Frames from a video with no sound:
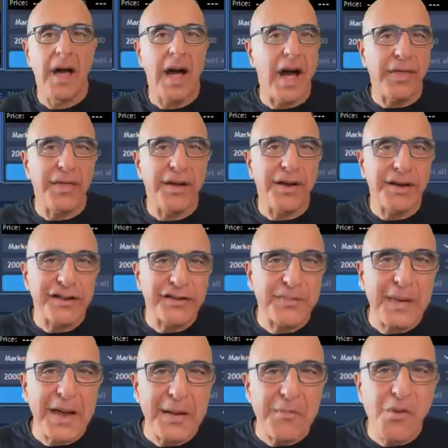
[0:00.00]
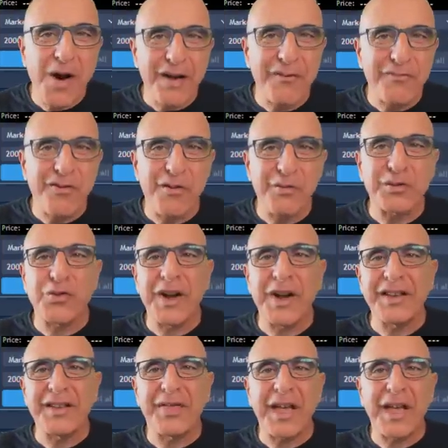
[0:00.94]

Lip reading: Hi there, it's Meir Barak from Tradenet.